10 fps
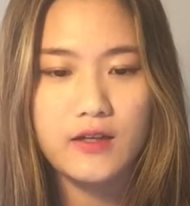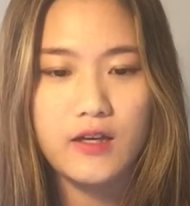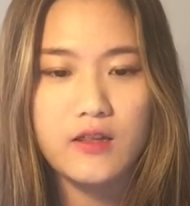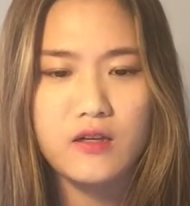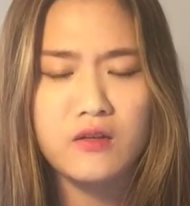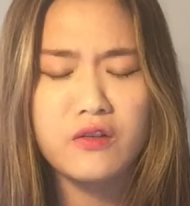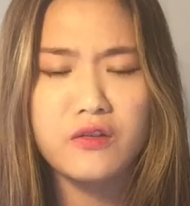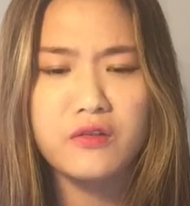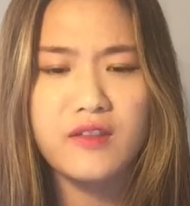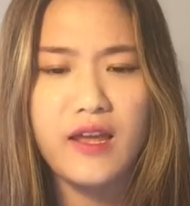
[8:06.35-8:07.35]
I didn't
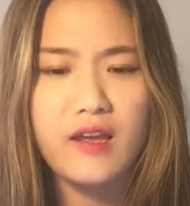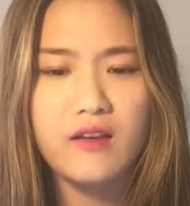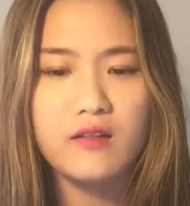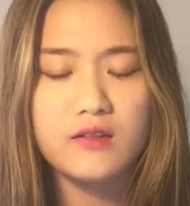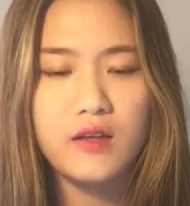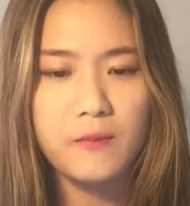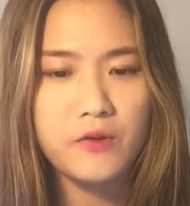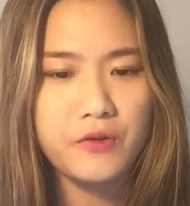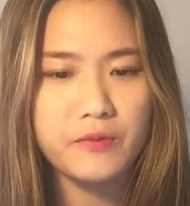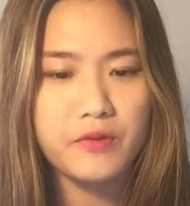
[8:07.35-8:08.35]
know some
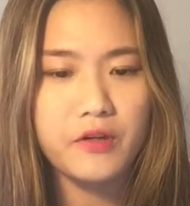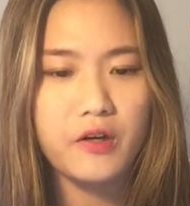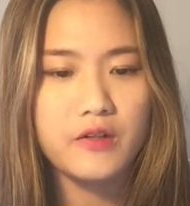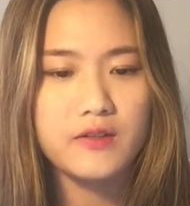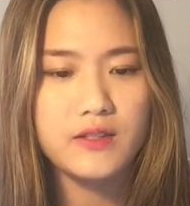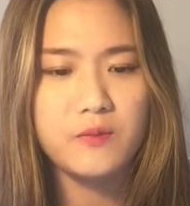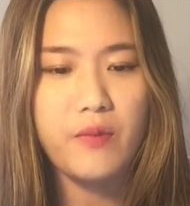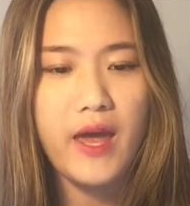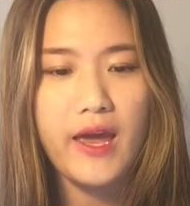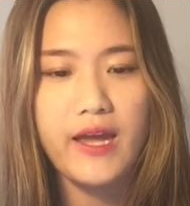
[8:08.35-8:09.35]
cryptocurrencies
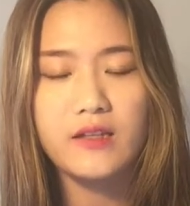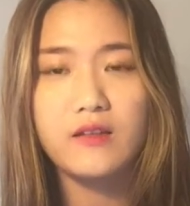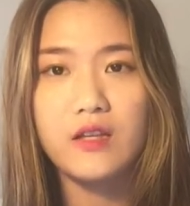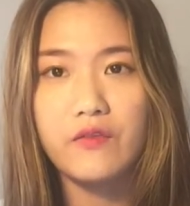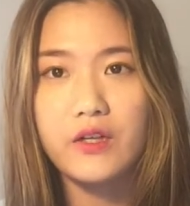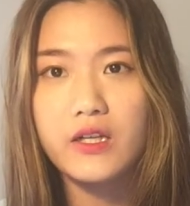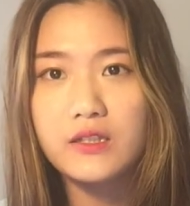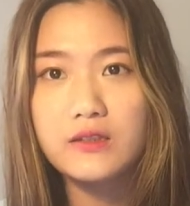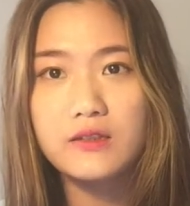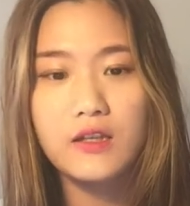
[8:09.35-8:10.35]
paid
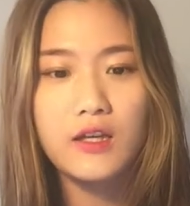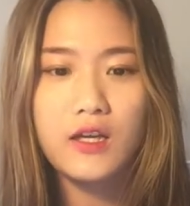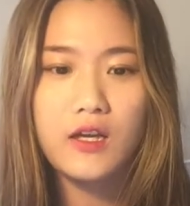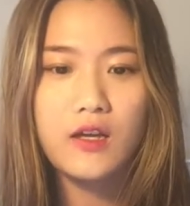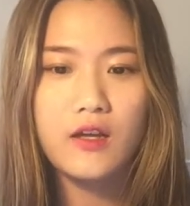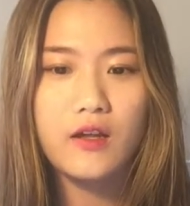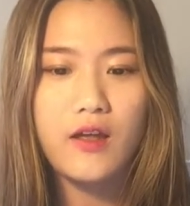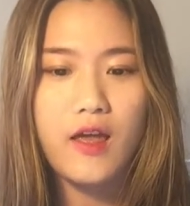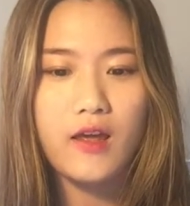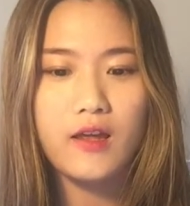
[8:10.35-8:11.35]
dividend,
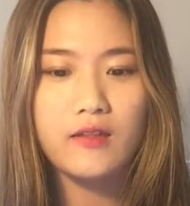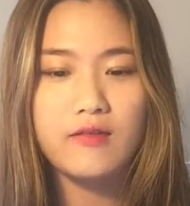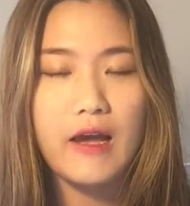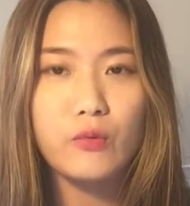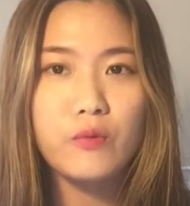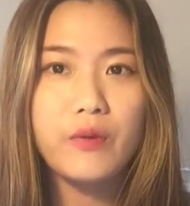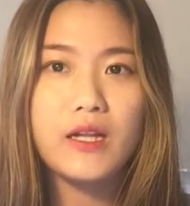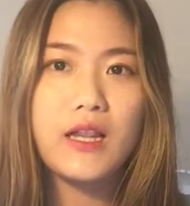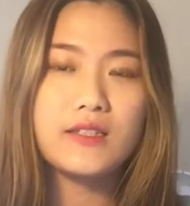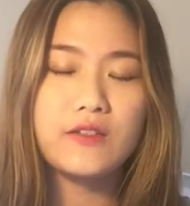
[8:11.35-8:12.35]
and that will be
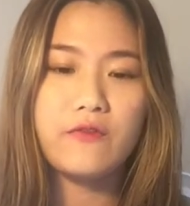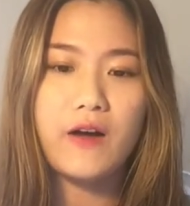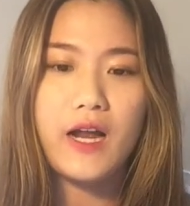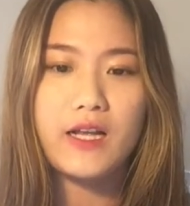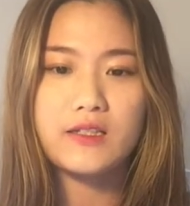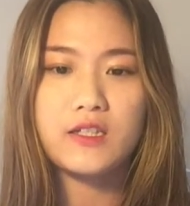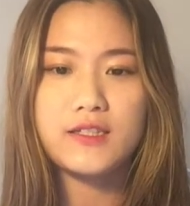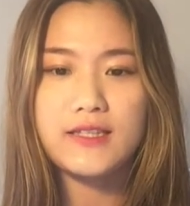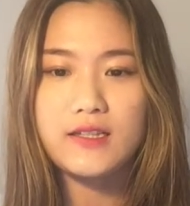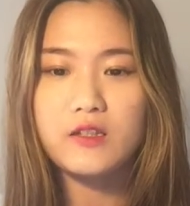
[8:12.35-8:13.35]
classified as an
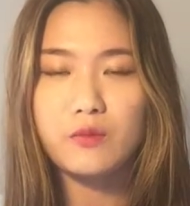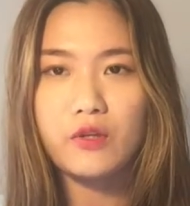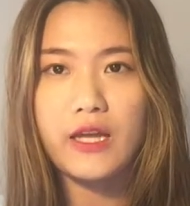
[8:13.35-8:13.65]
assessable